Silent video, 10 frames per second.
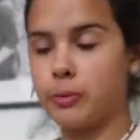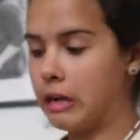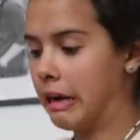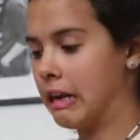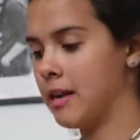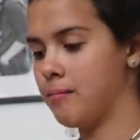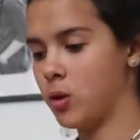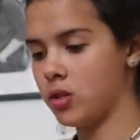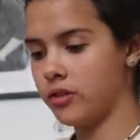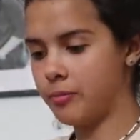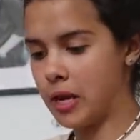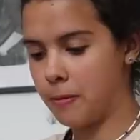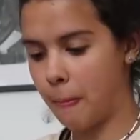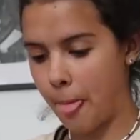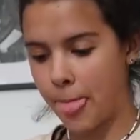is where I keep most of
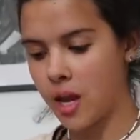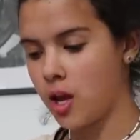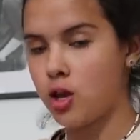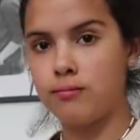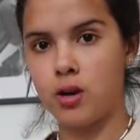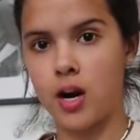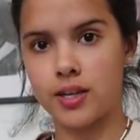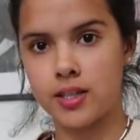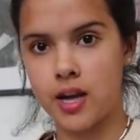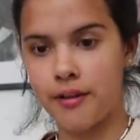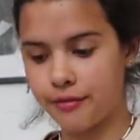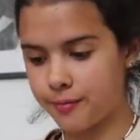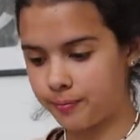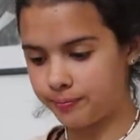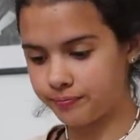my product
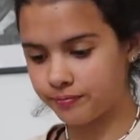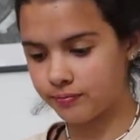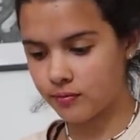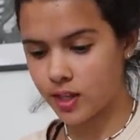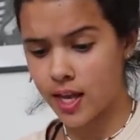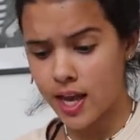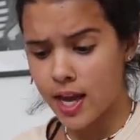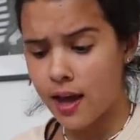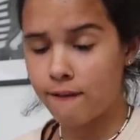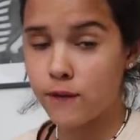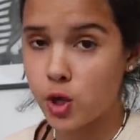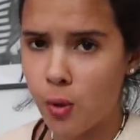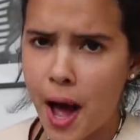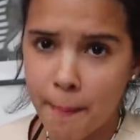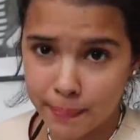stuff. A
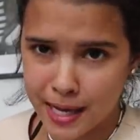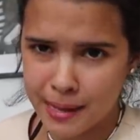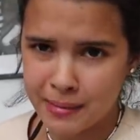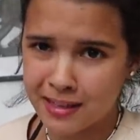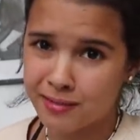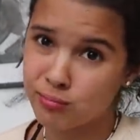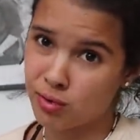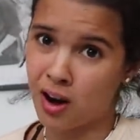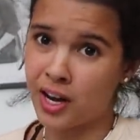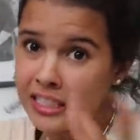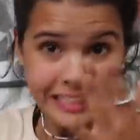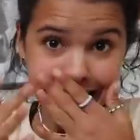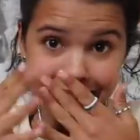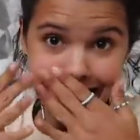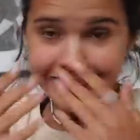few upcoming products.
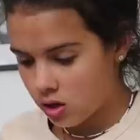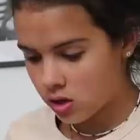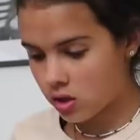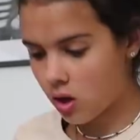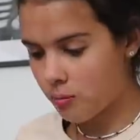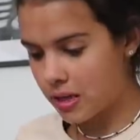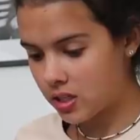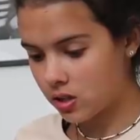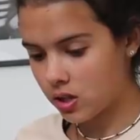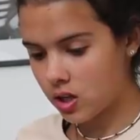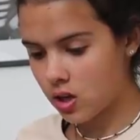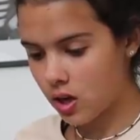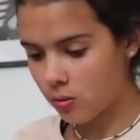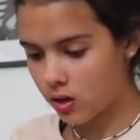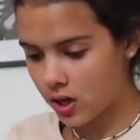So basically
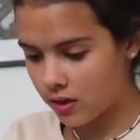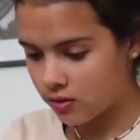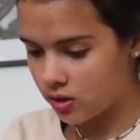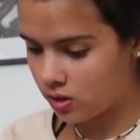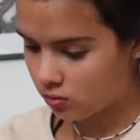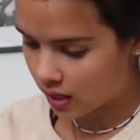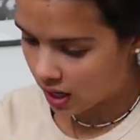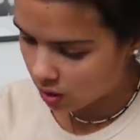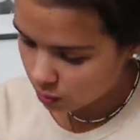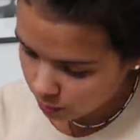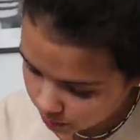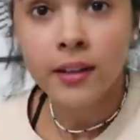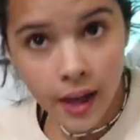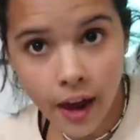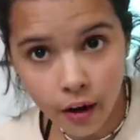what I have to do now,
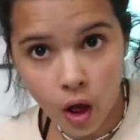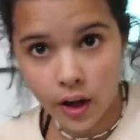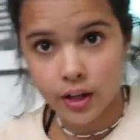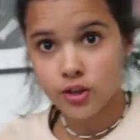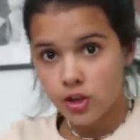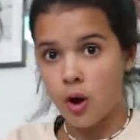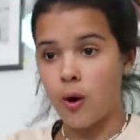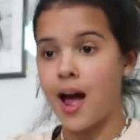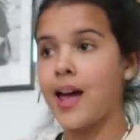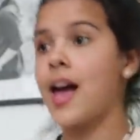catalog it. So I